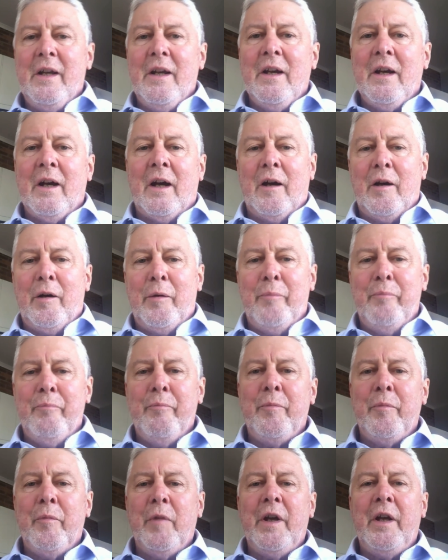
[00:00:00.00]
Um,
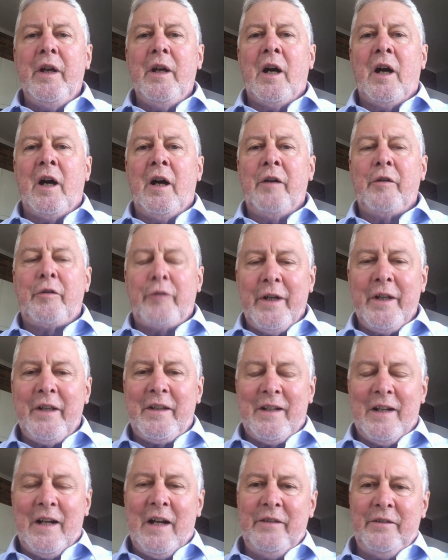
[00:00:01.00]
uh, credit
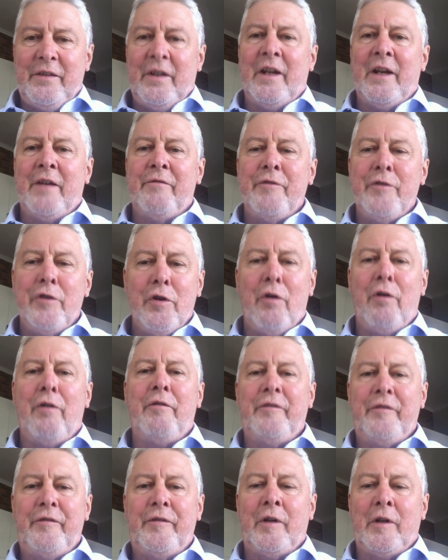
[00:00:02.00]
cards have
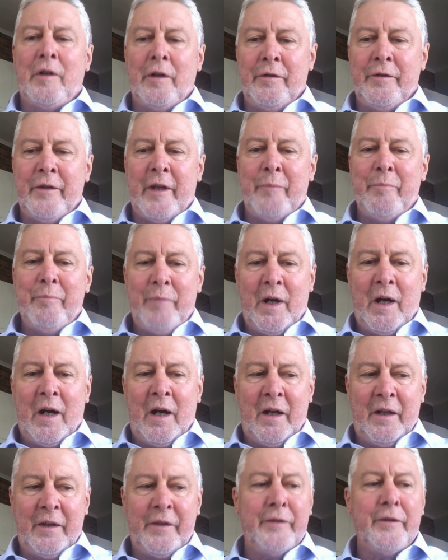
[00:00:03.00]
not followed that
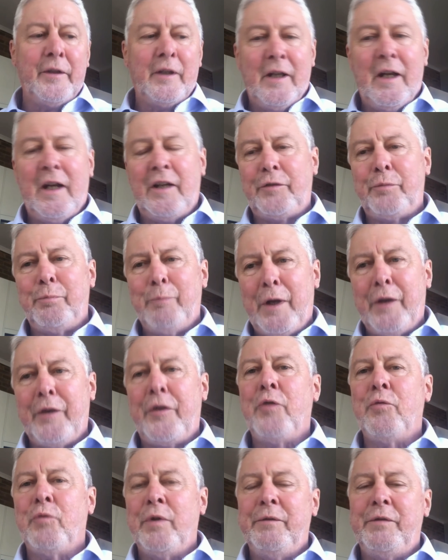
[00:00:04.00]
path. In the last month,
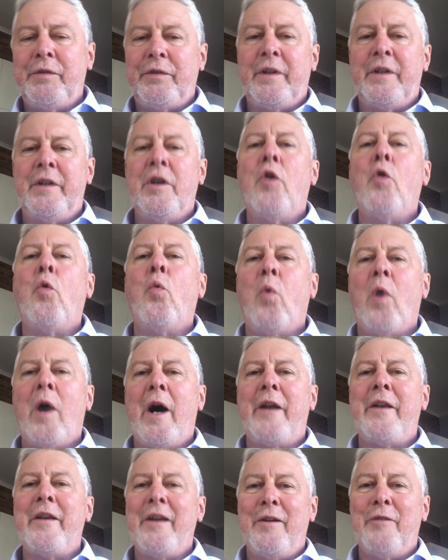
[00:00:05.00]
we've seen
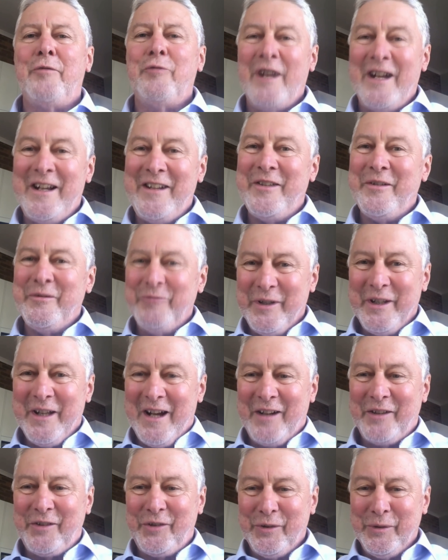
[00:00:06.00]
one rate
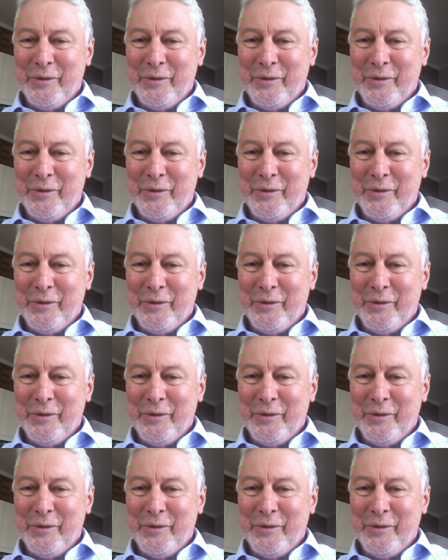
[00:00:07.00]
reduction.